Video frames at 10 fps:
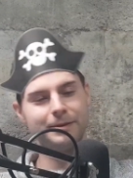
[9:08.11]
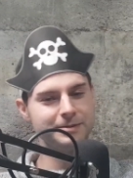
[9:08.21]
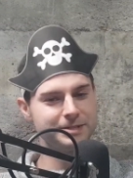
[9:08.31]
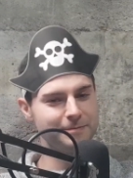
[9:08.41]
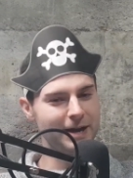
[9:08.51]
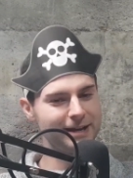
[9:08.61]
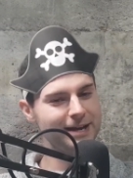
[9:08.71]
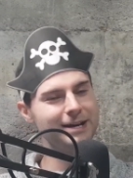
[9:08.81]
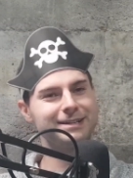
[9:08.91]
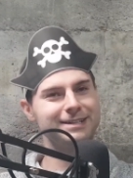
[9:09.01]
There is. I
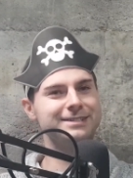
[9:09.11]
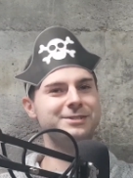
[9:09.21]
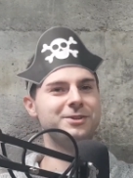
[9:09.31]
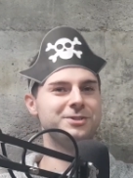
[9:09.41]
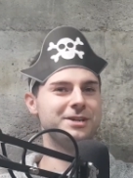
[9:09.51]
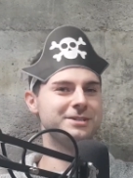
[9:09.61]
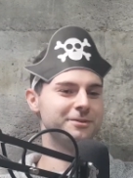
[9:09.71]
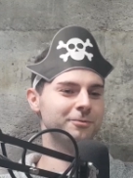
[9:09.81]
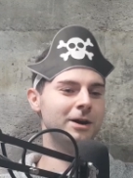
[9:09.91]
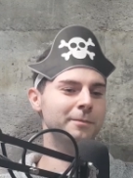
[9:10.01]
can't get the association
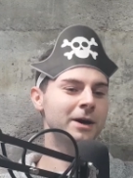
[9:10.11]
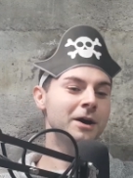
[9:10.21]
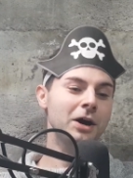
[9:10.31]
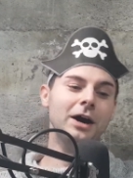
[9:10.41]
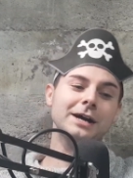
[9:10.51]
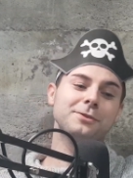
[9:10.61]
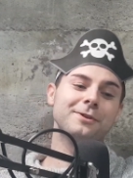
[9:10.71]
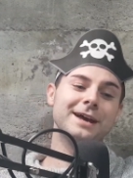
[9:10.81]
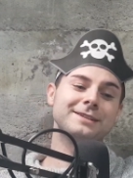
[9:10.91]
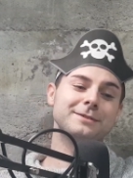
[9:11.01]
of rum. I thought
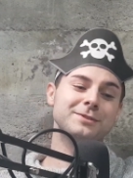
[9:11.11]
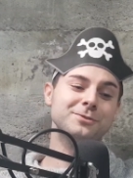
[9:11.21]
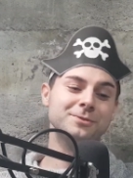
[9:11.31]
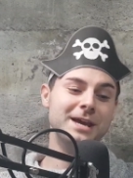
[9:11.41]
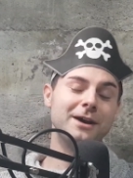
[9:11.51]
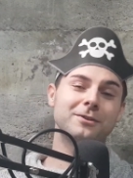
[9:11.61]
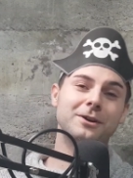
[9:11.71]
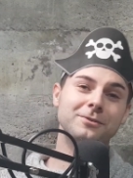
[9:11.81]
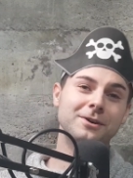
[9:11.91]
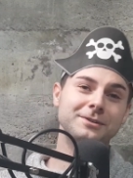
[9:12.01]
it had something to do with the
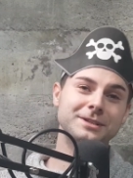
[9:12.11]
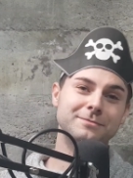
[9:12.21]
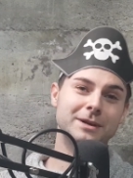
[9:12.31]
alcohol content.